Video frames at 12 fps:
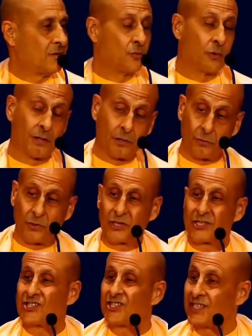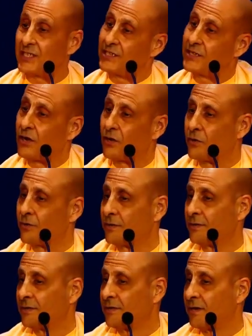or whether we're a
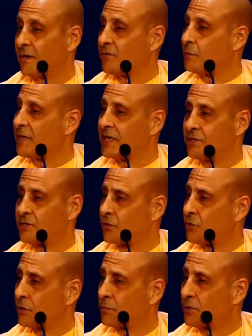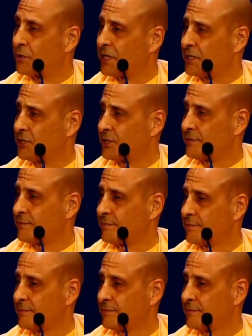CEO of a major corporation,